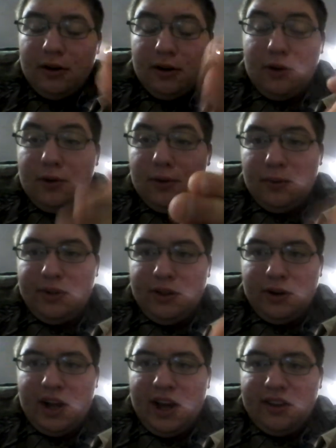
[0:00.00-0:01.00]
do it when
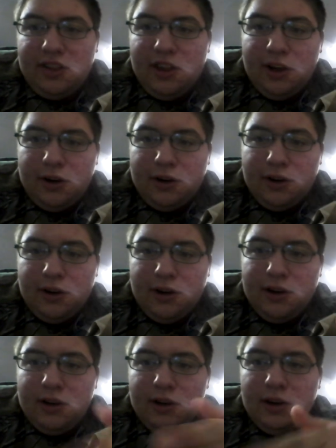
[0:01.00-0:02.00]
they're not there,
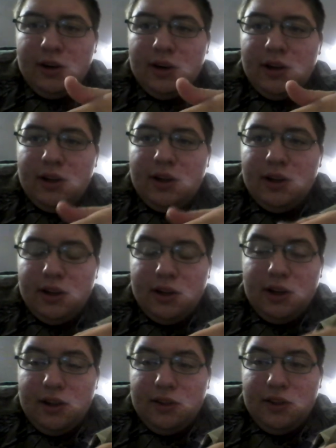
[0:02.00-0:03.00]

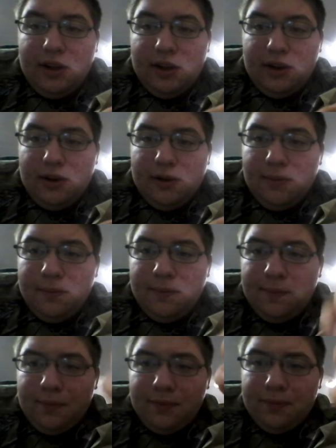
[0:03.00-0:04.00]
and then
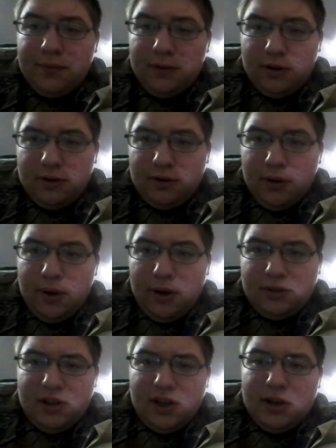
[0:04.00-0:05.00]
just go
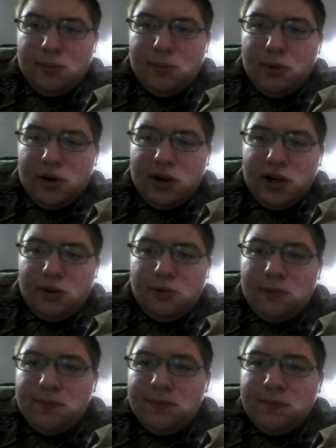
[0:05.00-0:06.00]
outside and pour it out,
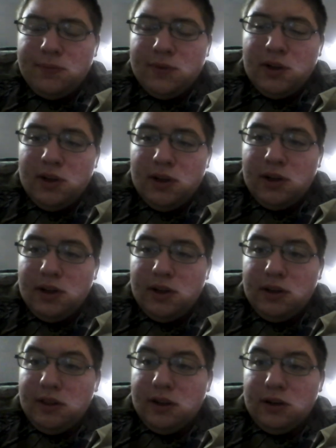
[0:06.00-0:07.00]

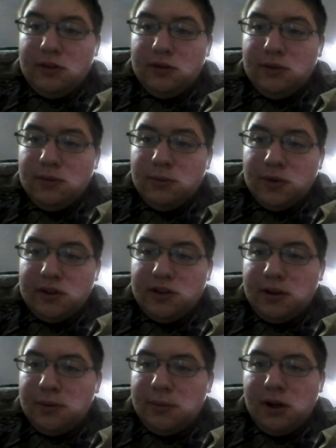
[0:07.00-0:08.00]
and then rinse
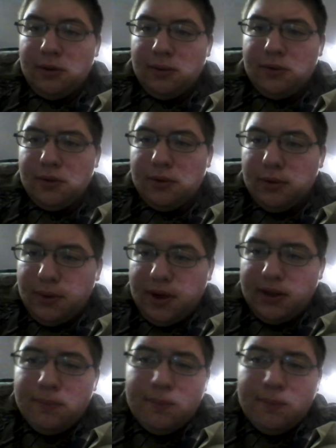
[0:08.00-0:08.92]
out the bottle and throw it away.